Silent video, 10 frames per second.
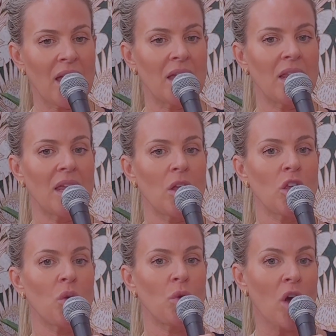and
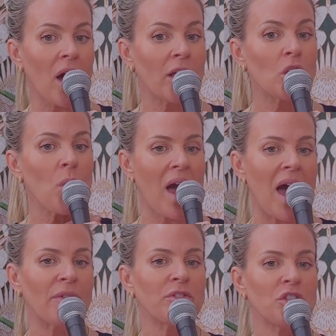you
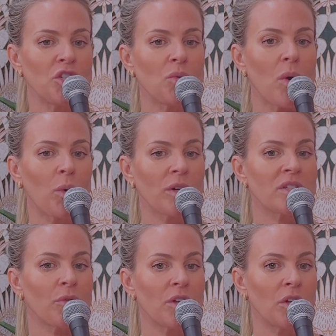have to do what works
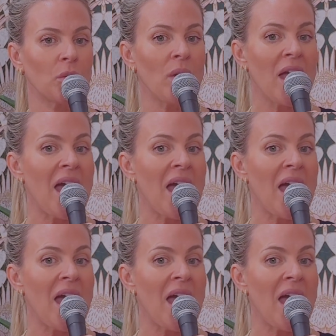for you.